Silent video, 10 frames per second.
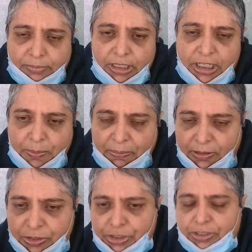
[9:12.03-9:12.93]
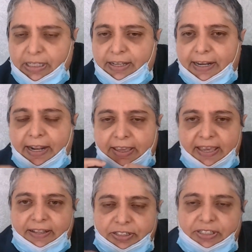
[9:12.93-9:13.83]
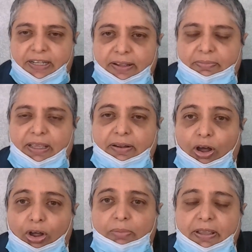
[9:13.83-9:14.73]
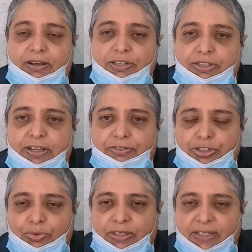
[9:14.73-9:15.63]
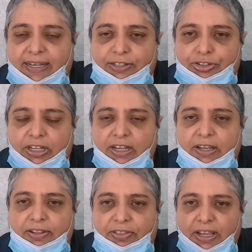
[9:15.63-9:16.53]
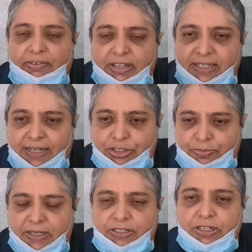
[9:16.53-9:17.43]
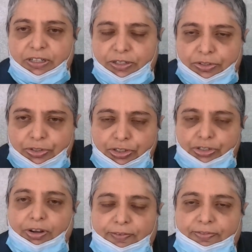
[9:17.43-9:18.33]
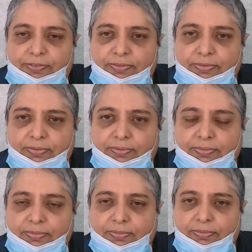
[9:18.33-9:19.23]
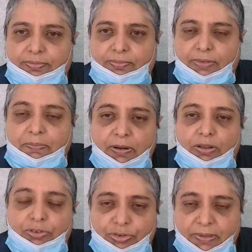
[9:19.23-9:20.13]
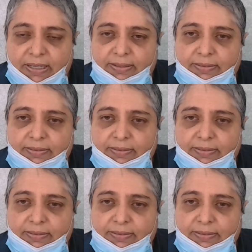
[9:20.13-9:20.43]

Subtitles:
But these people just, they can't stand me, and all because they are so attached. Their attachment to stuff that belong to me.